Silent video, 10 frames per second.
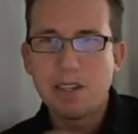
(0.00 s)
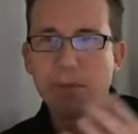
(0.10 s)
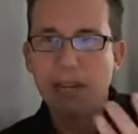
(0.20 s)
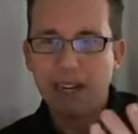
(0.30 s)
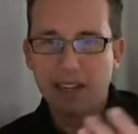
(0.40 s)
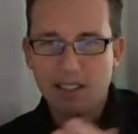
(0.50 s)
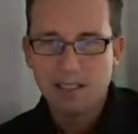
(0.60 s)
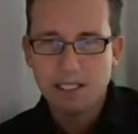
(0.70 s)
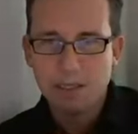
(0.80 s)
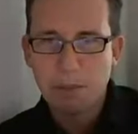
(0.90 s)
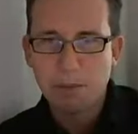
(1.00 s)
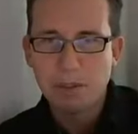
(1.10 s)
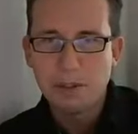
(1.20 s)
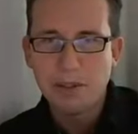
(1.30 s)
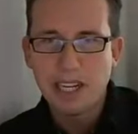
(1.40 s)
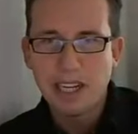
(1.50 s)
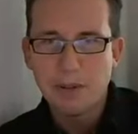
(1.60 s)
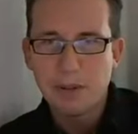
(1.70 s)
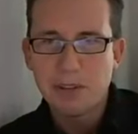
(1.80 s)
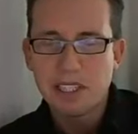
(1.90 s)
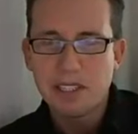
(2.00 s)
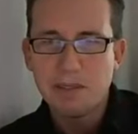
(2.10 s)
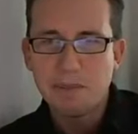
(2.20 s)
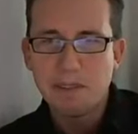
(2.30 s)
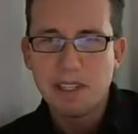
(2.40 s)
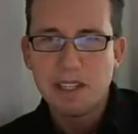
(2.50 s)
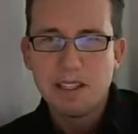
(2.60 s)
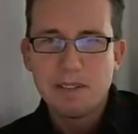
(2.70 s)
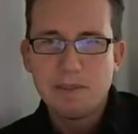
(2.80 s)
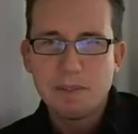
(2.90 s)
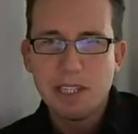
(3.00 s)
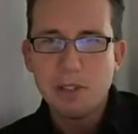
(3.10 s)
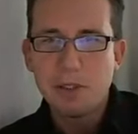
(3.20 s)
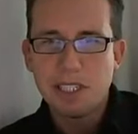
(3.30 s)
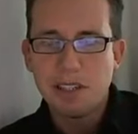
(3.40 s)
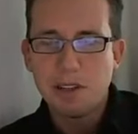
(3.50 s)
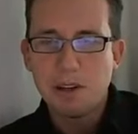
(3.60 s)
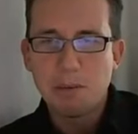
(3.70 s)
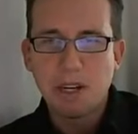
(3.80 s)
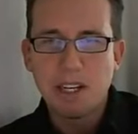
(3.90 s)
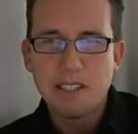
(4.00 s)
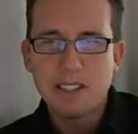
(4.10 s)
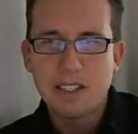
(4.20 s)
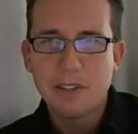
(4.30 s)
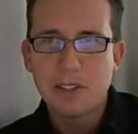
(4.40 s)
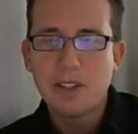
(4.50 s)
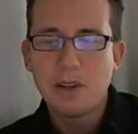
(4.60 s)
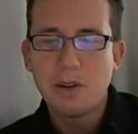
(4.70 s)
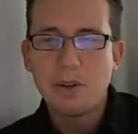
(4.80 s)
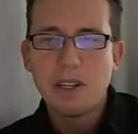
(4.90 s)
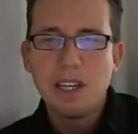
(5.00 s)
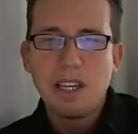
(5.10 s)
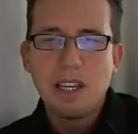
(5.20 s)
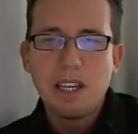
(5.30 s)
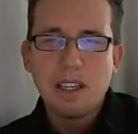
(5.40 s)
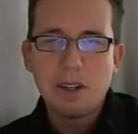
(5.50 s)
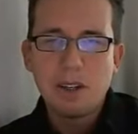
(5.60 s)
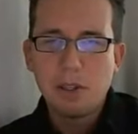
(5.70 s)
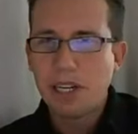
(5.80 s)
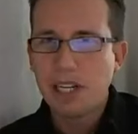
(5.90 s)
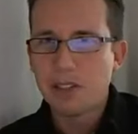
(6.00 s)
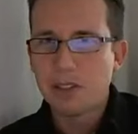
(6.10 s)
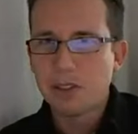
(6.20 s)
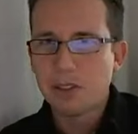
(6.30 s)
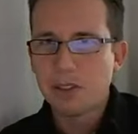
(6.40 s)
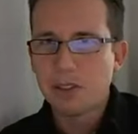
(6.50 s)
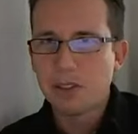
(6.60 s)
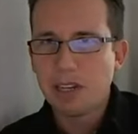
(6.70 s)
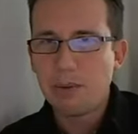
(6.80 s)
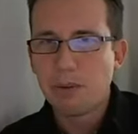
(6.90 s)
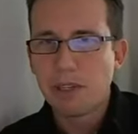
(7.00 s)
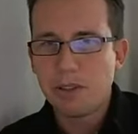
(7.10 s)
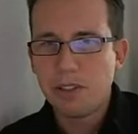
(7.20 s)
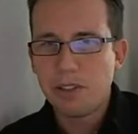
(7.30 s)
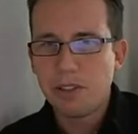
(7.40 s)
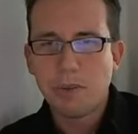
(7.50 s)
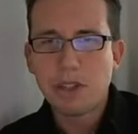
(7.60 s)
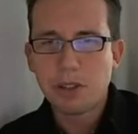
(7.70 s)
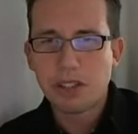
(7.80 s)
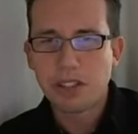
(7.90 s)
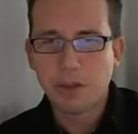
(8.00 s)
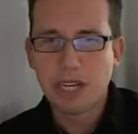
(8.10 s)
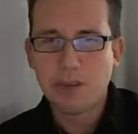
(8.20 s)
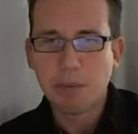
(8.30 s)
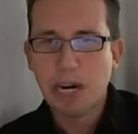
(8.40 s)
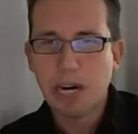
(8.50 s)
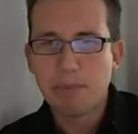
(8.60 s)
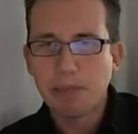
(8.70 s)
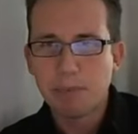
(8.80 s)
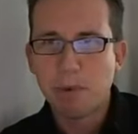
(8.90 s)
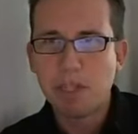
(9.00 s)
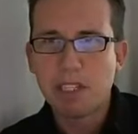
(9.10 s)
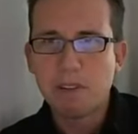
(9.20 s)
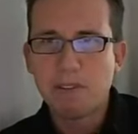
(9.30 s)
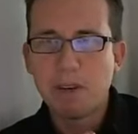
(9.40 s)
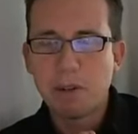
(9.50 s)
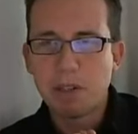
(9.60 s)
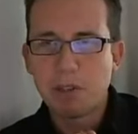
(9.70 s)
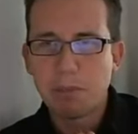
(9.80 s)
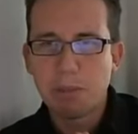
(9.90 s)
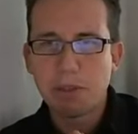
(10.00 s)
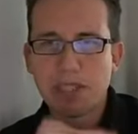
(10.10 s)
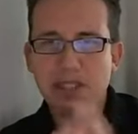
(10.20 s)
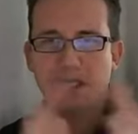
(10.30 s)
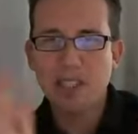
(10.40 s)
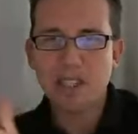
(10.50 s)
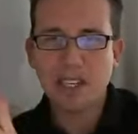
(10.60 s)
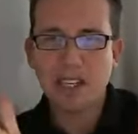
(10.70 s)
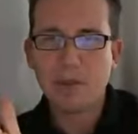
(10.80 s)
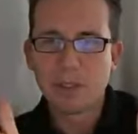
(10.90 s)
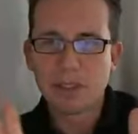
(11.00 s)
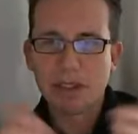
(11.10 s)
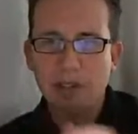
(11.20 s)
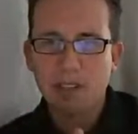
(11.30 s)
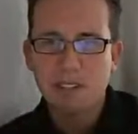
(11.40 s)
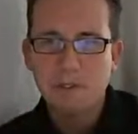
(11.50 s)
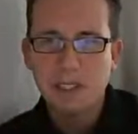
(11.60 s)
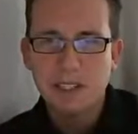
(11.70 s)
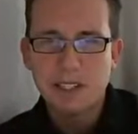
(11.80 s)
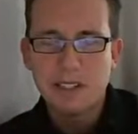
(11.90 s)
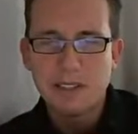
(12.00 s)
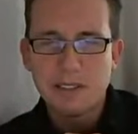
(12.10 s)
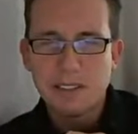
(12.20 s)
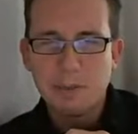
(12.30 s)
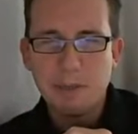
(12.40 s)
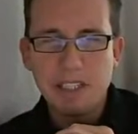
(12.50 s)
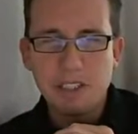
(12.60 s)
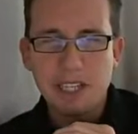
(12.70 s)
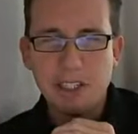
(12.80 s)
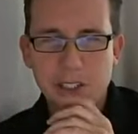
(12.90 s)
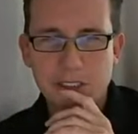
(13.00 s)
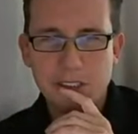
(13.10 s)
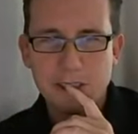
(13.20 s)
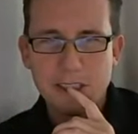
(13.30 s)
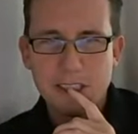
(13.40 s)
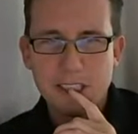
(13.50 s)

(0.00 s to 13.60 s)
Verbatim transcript: it's so rare that people do that. I was really interested in the whole process of it. So, you kind of described what you do. Why don't you just go ahead and pop up one of your photos so people can see the end result of your imagination?